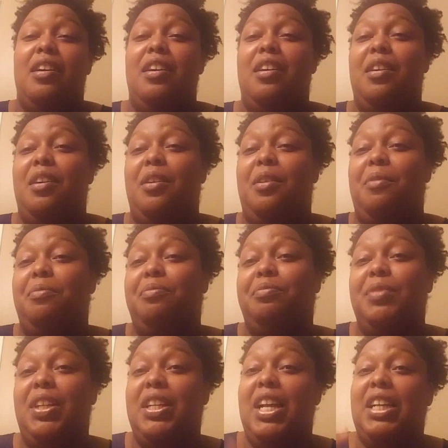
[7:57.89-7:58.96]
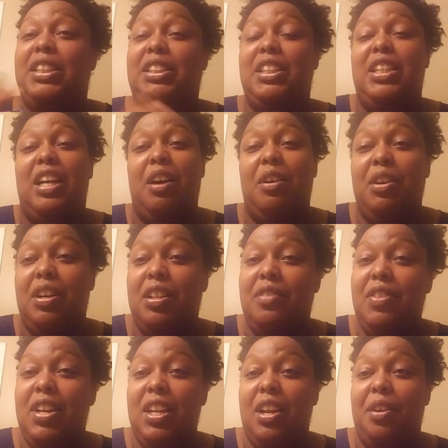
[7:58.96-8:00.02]
Um, and I'll see y'all in another
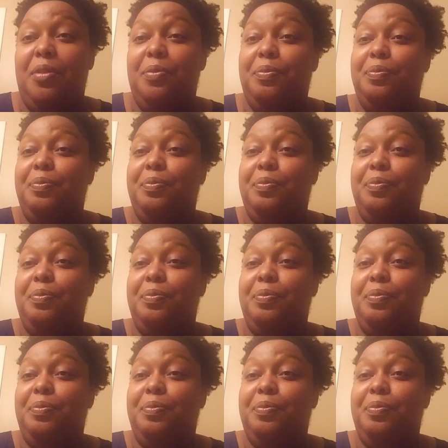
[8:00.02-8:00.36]
video.